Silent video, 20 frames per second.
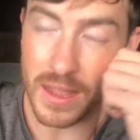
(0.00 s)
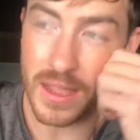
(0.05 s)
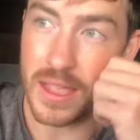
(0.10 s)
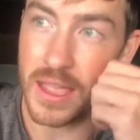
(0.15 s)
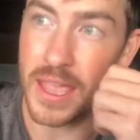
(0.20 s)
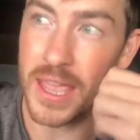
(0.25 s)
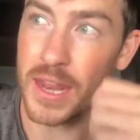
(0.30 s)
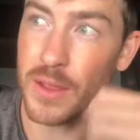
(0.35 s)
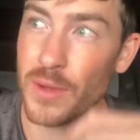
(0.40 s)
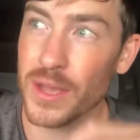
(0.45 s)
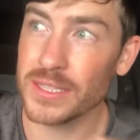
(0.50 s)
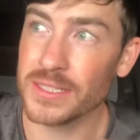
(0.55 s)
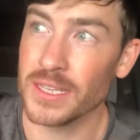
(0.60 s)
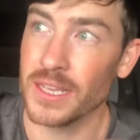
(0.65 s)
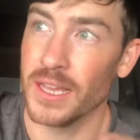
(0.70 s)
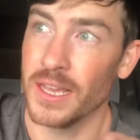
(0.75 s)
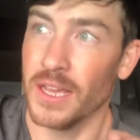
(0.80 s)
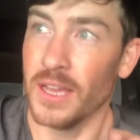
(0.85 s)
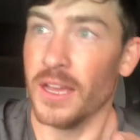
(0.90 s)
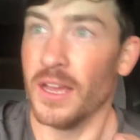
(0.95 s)
anyways,
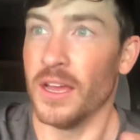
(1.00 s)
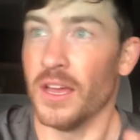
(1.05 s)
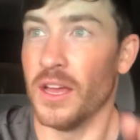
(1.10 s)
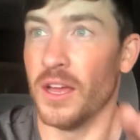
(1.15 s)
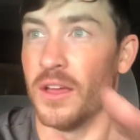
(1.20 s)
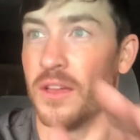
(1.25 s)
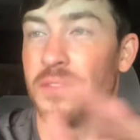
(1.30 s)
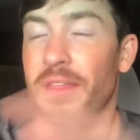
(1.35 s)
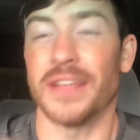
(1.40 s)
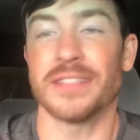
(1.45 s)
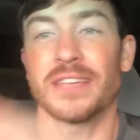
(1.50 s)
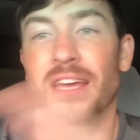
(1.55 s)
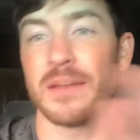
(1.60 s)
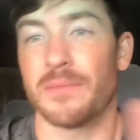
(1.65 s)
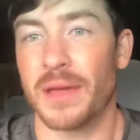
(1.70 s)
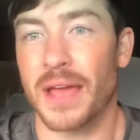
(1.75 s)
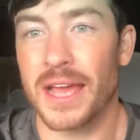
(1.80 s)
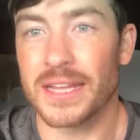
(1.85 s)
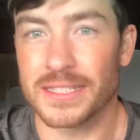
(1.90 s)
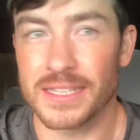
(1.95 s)
that's kind of
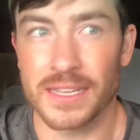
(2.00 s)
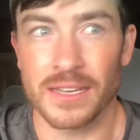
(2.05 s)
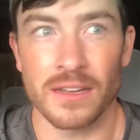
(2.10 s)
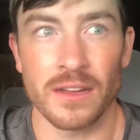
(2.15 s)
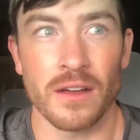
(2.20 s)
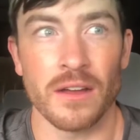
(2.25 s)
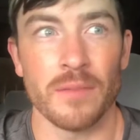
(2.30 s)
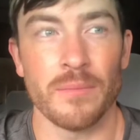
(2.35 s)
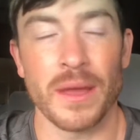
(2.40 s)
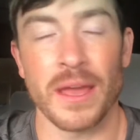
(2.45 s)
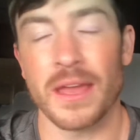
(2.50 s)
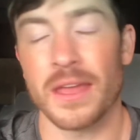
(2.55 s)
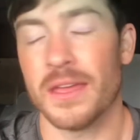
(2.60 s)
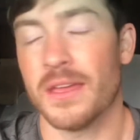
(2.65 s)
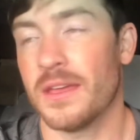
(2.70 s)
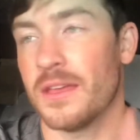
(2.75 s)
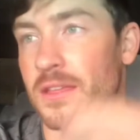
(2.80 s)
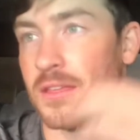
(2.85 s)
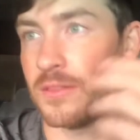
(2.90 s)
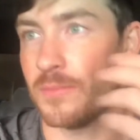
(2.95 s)
my idea,
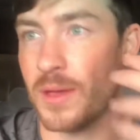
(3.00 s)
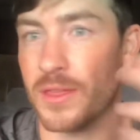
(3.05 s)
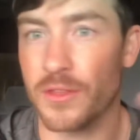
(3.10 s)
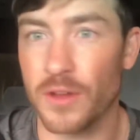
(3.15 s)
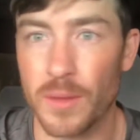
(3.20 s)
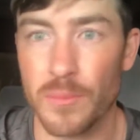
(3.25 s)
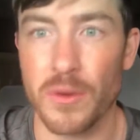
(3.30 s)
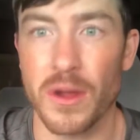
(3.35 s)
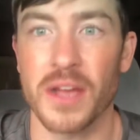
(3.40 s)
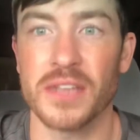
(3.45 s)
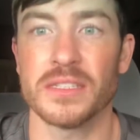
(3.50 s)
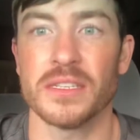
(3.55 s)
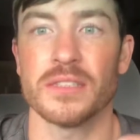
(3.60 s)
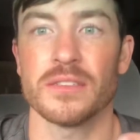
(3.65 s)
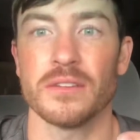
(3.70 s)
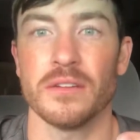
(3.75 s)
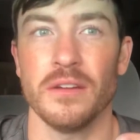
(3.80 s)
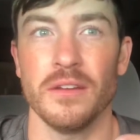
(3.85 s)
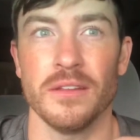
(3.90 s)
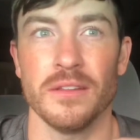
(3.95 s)
my thought process
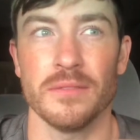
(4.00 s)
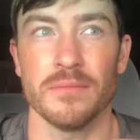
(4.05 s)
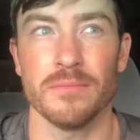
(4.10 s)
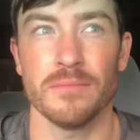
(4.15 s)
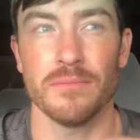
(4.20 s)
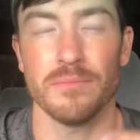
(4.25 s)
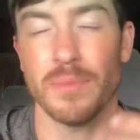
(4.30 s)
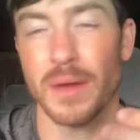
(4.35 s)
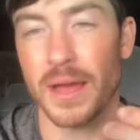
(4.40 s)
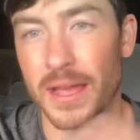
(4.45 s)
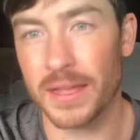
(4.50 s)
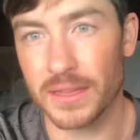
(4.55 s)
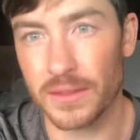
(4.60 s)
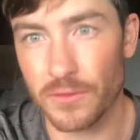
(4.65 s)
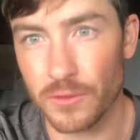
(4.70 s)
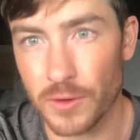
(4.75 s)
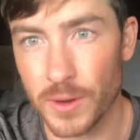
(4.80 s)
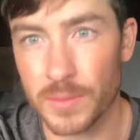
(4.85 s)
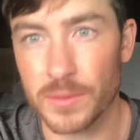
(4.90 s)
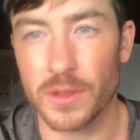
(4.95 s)
on buying
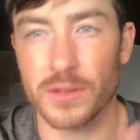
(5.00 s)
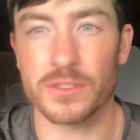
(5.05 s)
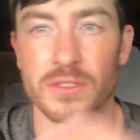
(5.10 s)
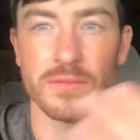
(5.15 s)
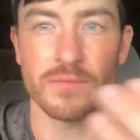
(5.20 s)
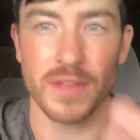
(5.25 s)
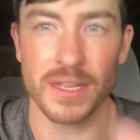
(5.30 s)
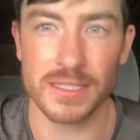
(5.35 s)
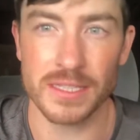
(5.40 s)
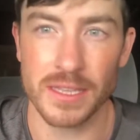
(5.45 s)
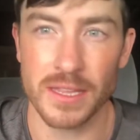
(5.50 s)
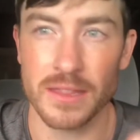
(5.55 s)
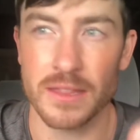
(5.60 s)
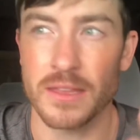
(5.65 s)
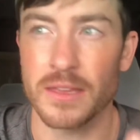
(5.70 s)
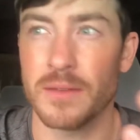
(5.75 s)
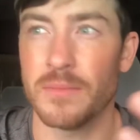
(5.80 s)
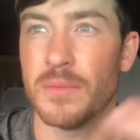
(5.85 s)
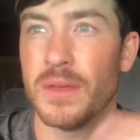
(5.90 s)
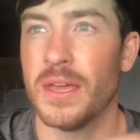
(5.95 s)
different cryptos, investing in
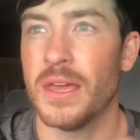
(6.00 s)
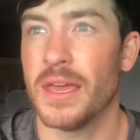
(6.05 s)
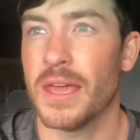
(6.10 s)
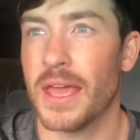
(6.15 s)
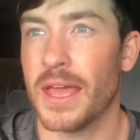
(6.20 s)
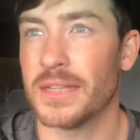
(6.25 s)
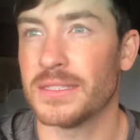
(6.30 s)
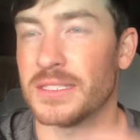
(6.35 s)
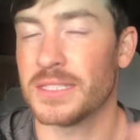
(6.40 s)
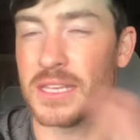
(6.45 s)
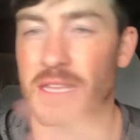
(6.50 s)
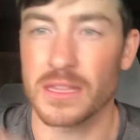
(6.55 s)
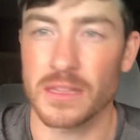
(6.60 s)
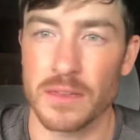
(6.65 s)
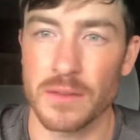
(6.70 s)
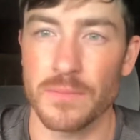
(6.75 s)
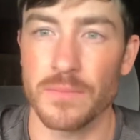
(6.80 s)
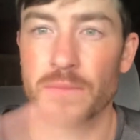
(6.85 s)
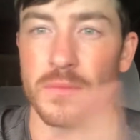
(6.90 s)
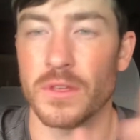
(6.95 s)
them, and seeing
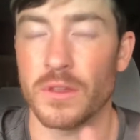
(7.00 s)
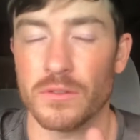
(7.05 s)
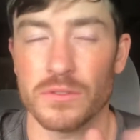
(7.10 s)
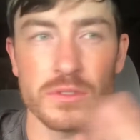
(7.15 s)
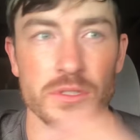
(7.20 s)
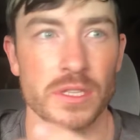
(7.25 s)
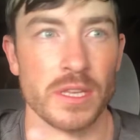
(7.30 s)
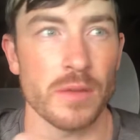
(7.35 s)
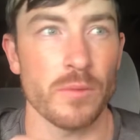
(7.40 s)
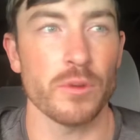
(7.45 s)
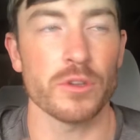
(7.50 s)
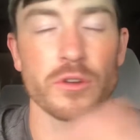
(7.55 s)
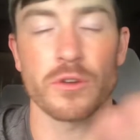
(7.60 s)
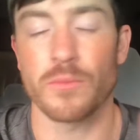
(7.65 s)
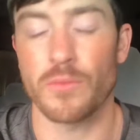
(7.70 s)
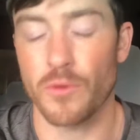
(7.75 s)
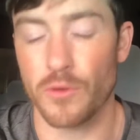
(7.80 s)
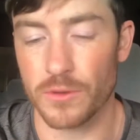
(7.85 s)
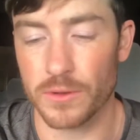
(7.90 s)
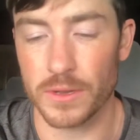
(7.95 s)
them, seeing what are
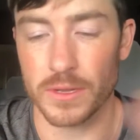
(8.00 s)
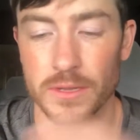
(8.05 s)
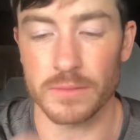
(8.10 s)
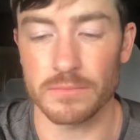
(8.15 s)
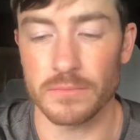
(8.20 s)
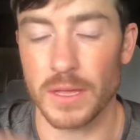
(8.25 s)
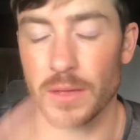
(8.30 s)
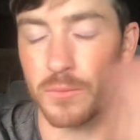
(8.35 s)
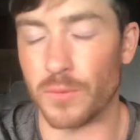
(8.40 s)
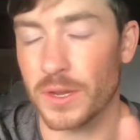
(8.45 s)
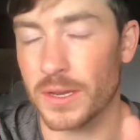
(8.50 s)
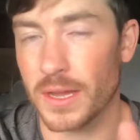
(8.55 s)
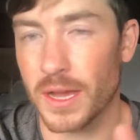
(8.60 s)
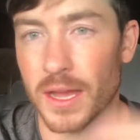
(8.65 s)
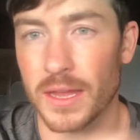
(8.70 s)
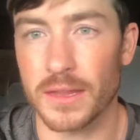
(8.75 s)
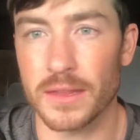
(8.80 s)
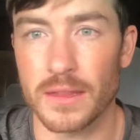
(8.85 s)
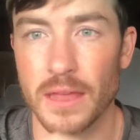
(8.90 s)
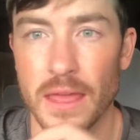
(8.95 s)
important and
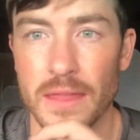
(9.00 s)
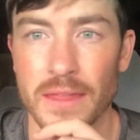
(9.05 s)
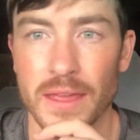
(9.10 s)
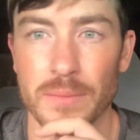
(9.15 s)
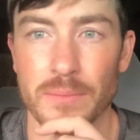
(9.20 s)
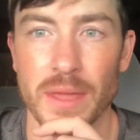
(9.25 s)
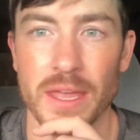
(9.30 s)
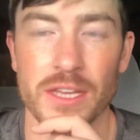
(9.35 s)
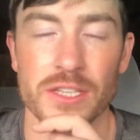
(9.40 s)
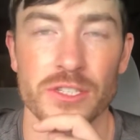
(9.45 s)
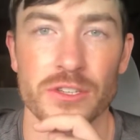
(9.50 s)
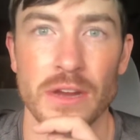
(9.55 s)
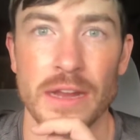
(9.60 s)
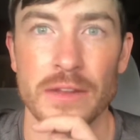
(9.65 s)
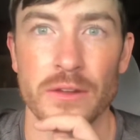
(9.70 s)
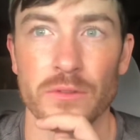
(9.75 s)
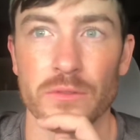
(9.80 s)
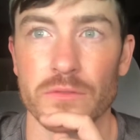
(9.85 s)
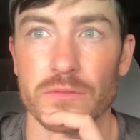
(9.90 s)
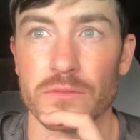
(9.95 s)
whatnot, and like making sure I
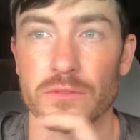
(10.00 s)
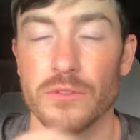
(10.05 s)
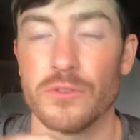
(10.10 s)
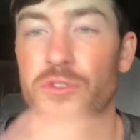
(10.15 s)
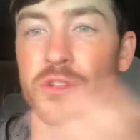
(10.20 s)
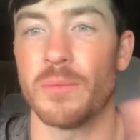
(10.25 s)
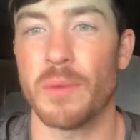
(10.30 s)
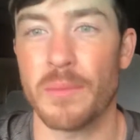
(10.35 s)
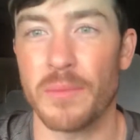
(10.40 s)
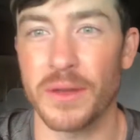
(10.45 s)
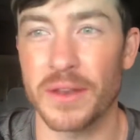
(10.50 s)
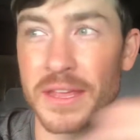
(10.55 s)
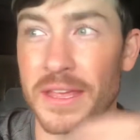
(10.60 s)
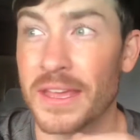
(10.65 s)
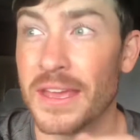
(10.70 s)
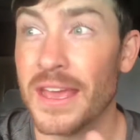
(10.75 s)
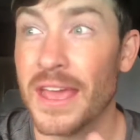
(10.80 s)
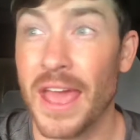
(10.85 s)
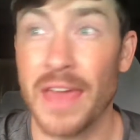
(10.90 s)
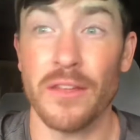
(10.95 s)
don't lose all my money,
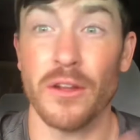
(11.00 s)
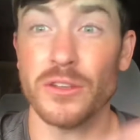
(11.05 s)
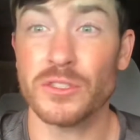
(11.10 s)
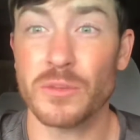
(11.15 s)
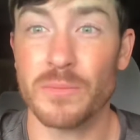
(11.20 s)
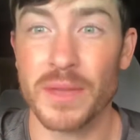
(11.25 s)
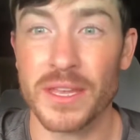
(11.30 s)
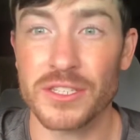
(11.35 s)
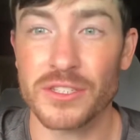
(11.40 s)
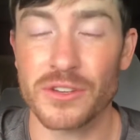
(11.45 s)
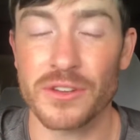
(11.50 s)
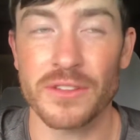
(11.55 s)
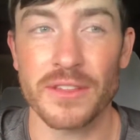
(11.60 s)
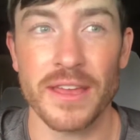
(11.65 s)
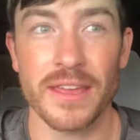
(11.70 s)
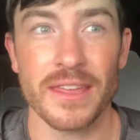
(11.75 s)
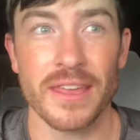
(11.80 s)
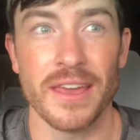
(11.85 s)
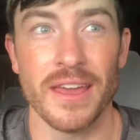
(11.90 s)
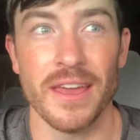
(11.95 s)
and also make sure
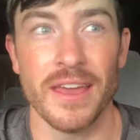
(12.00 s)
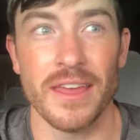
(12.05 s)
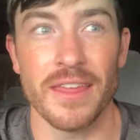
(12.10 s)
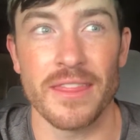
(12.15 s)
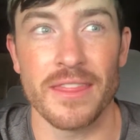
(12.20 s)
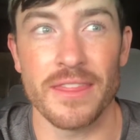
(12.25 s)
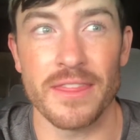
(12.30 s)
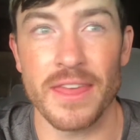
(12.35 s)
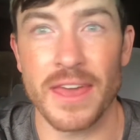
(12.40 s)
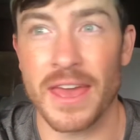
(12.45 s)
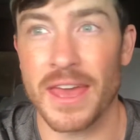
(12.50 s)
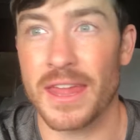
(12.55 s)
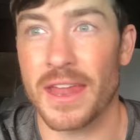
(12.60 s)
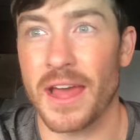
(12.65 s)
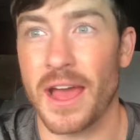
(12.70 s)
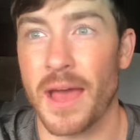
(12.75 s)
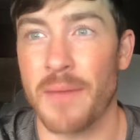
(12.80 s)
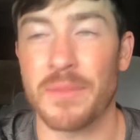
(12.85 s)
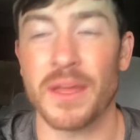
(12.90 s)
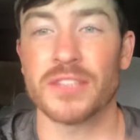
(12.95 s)
that
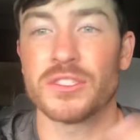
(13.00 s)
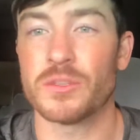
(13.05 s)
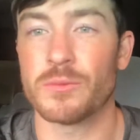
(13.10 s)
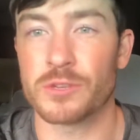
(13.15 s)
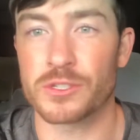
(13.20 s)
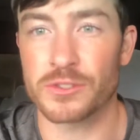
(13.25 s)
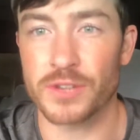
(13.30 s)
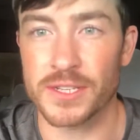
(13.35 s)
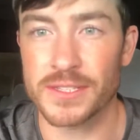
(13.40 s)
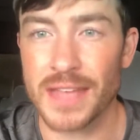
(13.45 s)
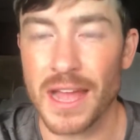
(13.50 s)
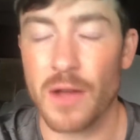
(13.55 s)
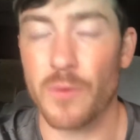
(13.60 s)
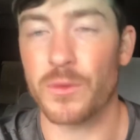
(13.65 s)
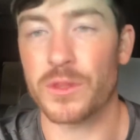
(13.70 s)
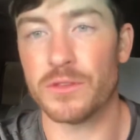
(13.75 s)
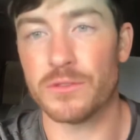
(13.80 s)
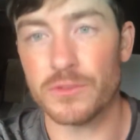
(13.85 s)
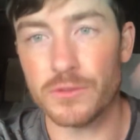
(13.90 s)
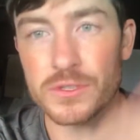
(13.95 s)
I'm not super stressed out
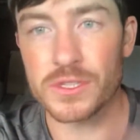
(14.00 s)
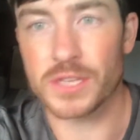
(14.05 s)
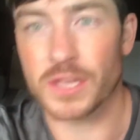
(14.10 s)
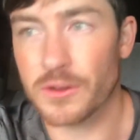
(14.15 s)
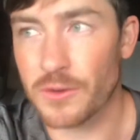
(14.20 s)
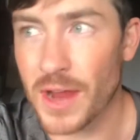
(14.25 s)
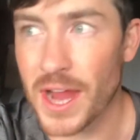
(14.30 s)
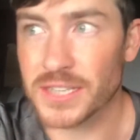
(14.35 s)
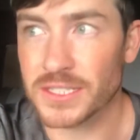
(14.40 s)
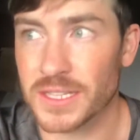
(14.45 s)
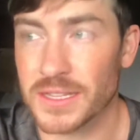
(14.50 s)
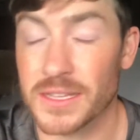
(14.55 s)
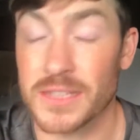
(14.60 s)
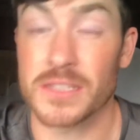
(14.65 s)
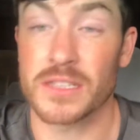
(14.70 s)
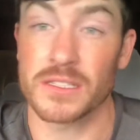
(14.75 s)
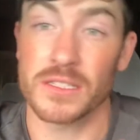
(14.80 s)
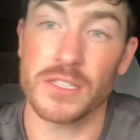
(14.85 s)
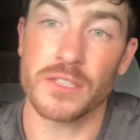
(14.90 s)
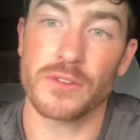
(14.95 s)
when you do see a crash like this,
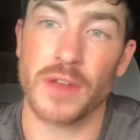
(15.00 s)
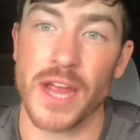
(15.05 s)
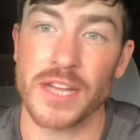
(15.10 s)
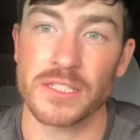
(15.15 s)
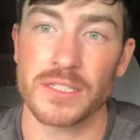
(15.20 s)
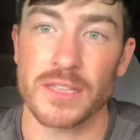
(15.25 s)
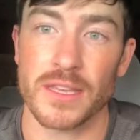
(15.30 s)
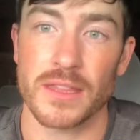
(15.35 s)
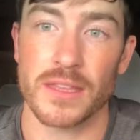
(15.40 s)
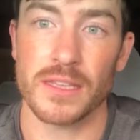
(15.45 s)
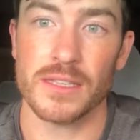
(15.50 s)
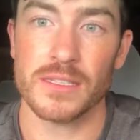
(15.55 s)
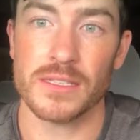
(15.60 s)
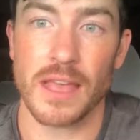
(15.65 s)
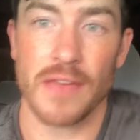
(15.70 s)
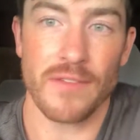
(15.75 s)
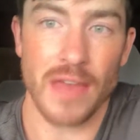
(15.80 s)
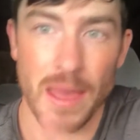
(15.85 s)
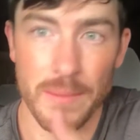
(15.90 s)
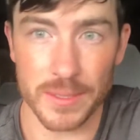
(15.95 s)
because these crashes like this
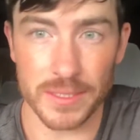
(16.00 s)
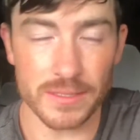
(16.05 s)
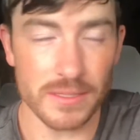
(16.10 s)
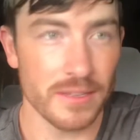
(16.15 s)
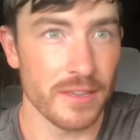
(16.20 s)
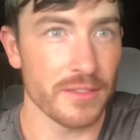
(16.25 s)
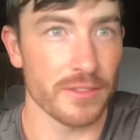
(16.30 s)
have happened.